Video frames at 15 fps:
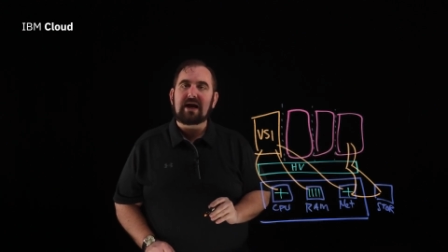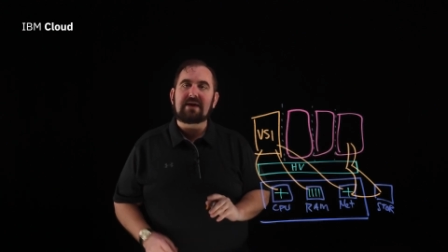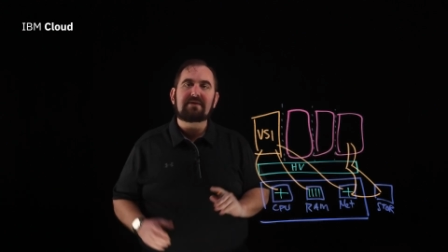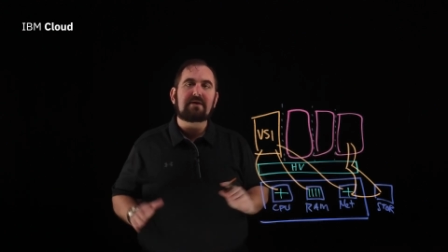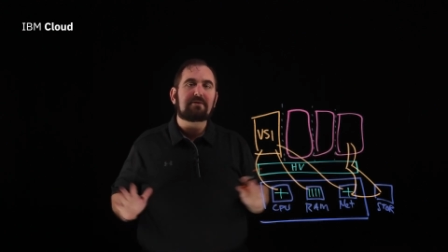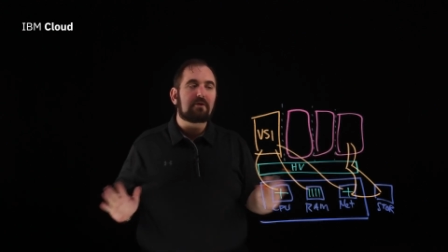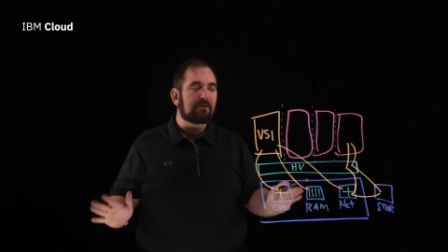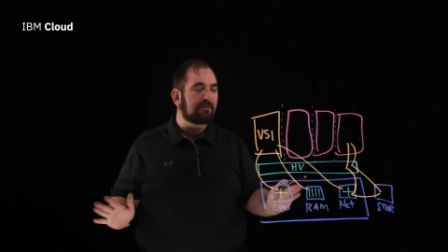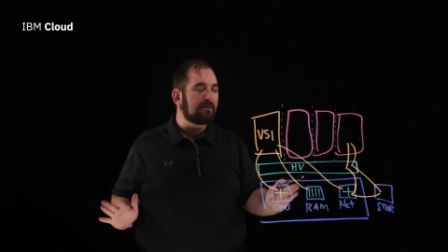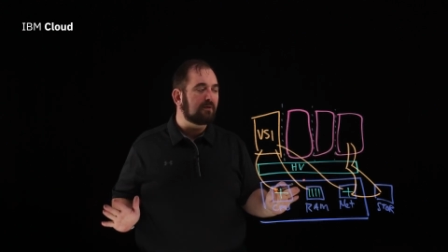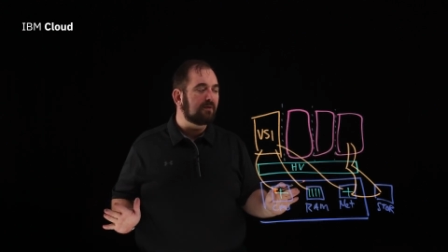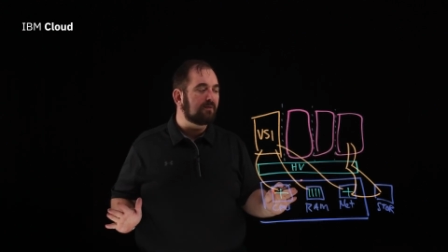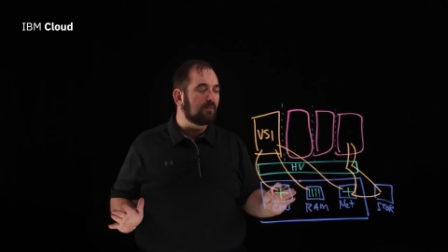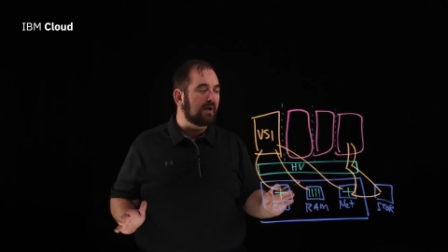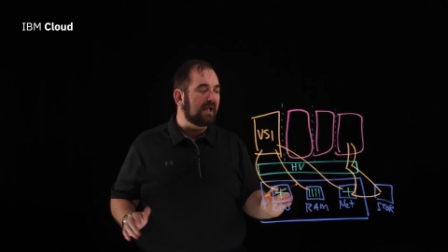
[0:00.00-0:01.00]
And then the
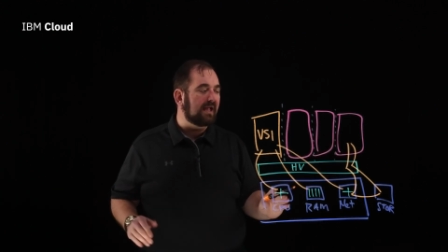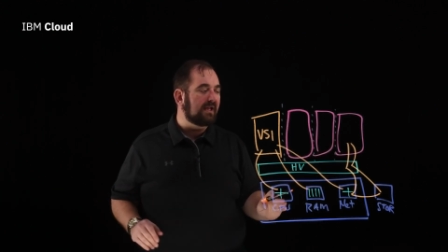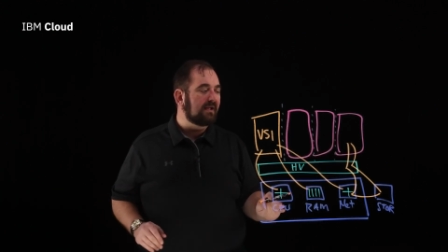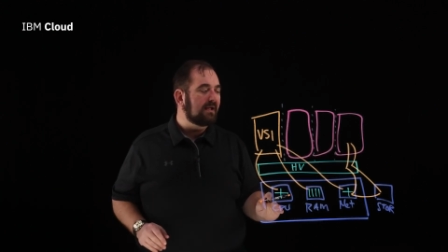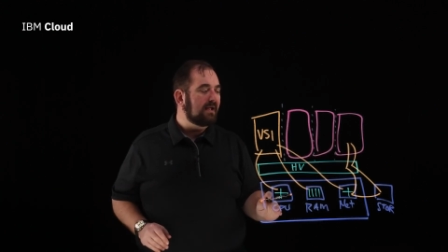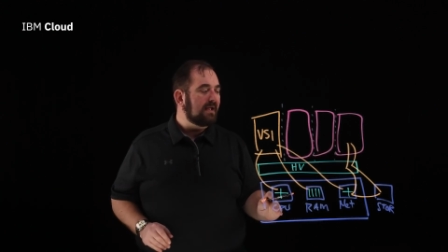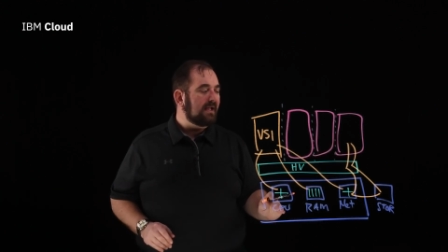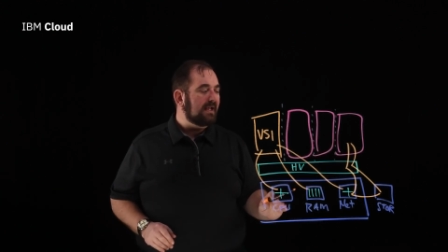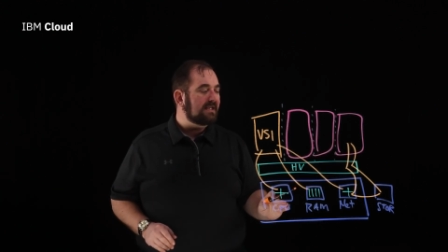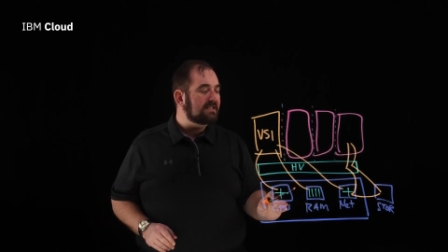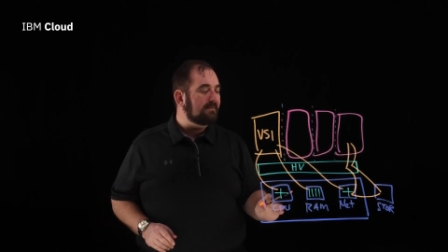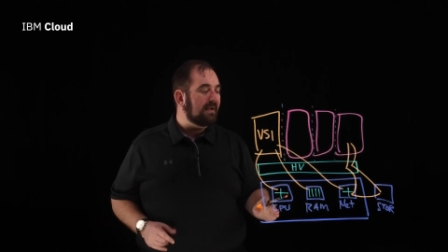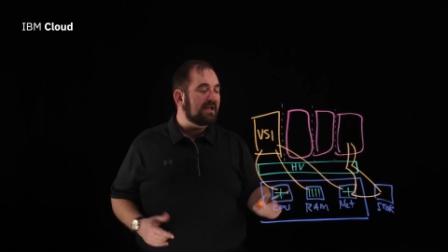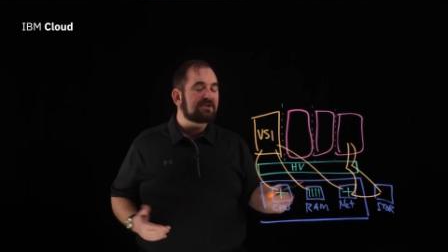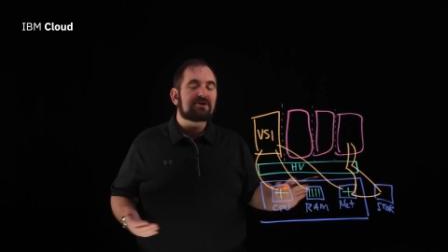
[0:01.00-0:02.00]
third way is
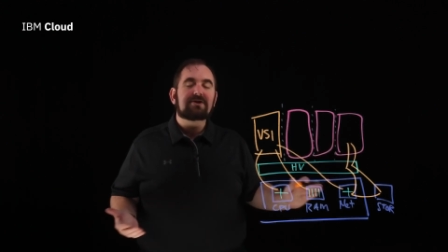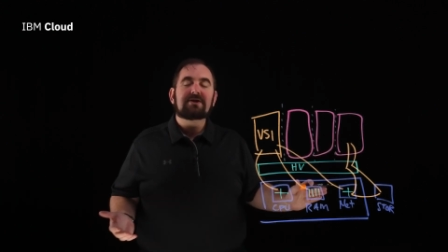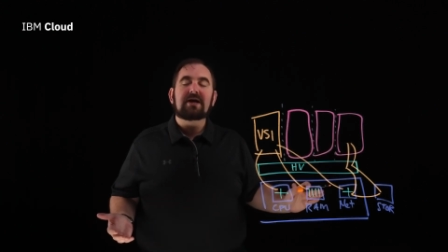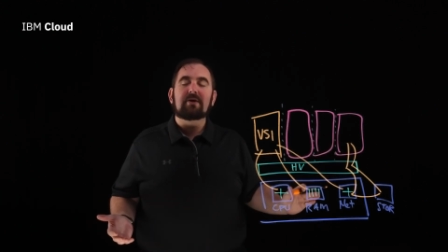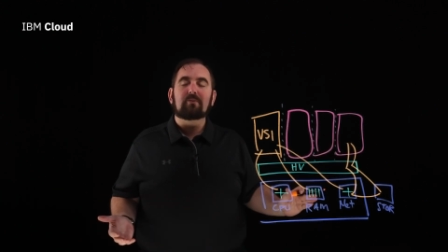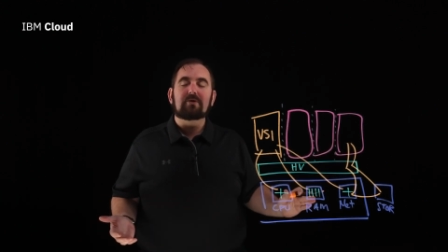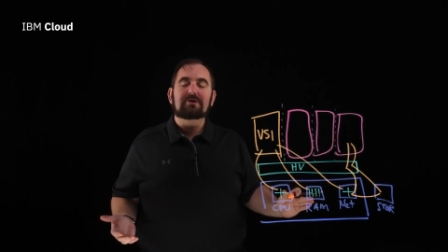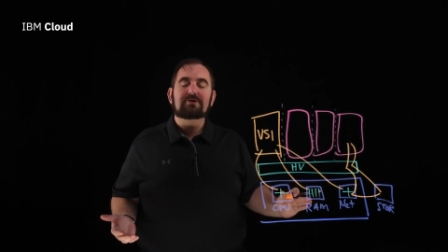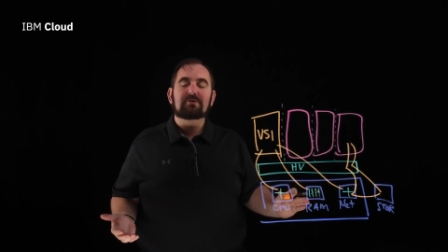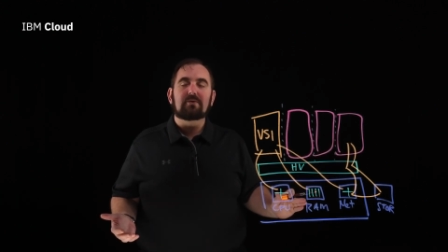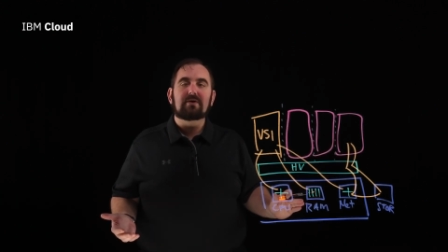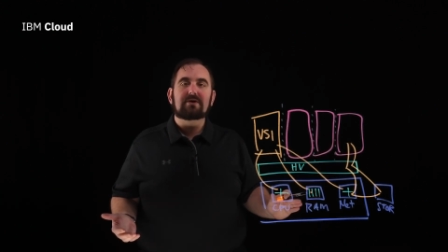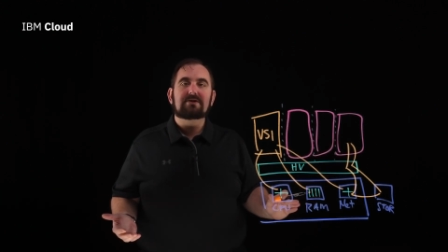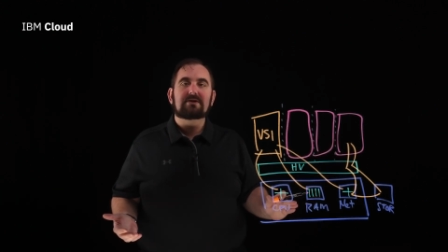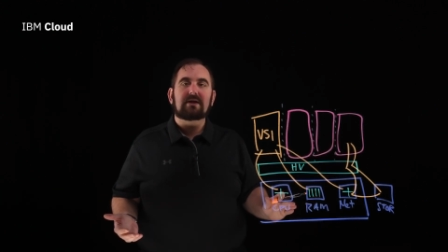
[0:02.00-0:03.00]
imagine network
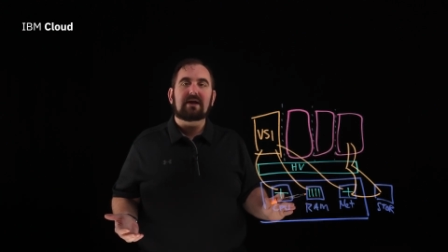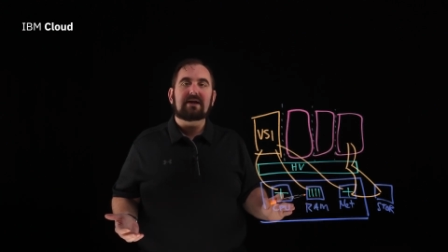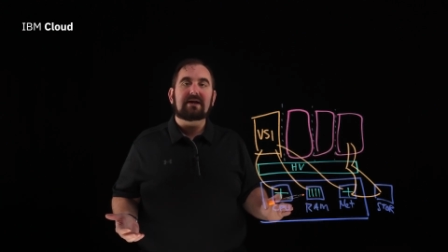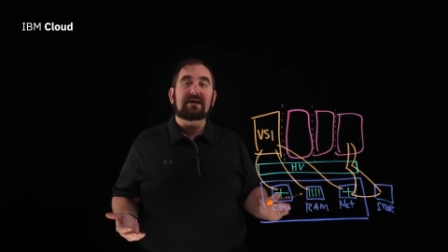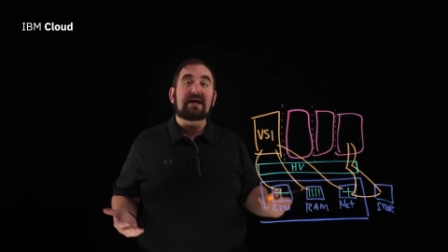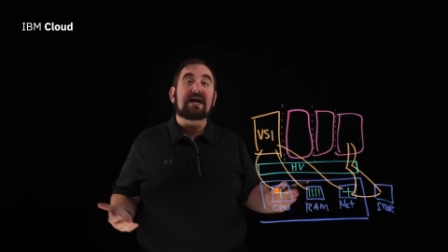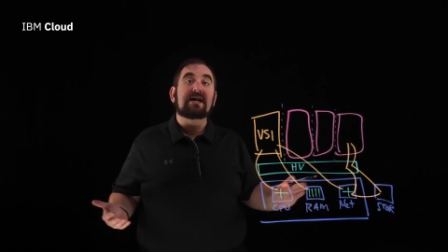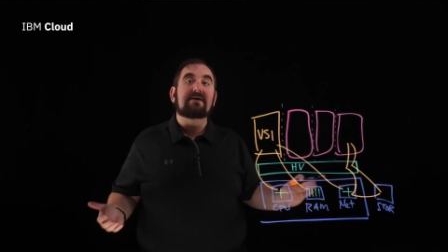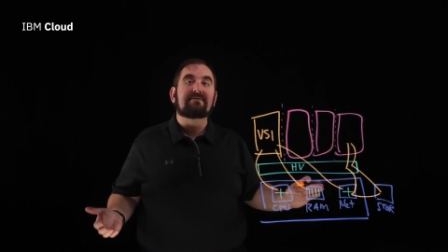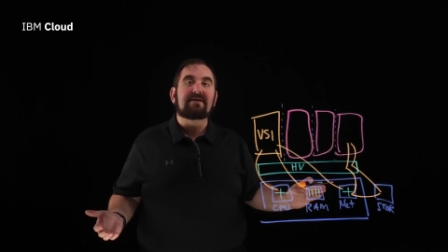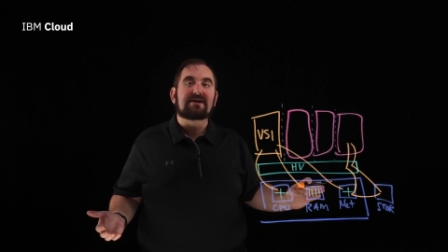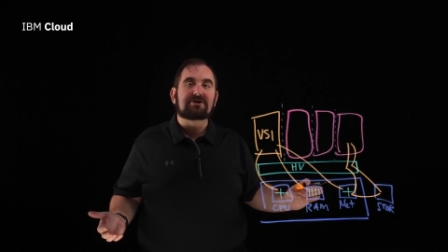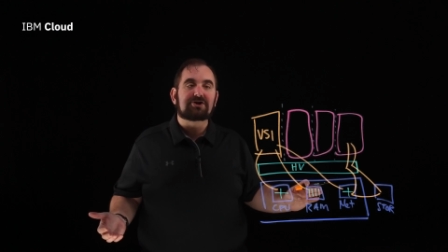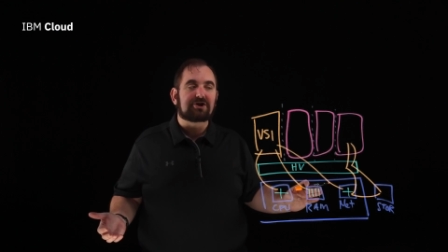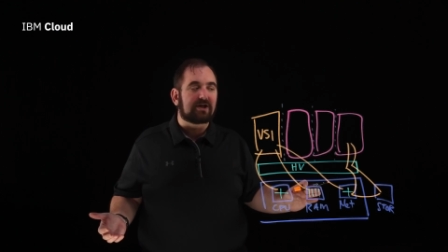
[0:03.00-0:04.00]
storage like an
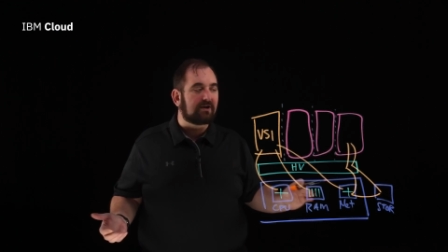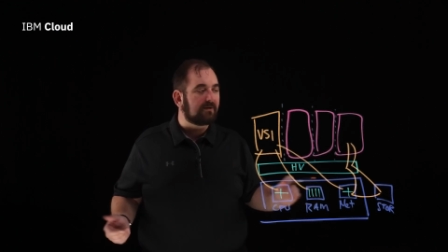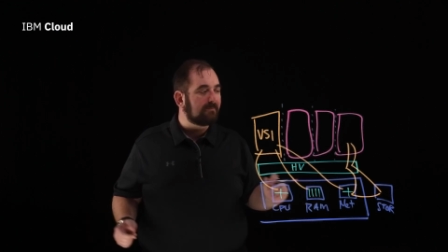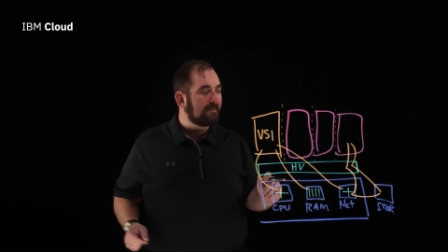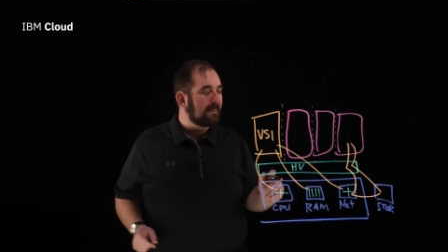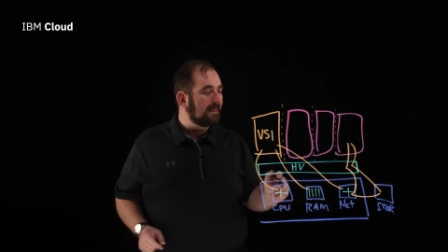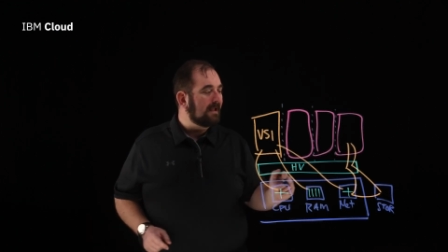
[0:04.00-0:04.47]
NFS share.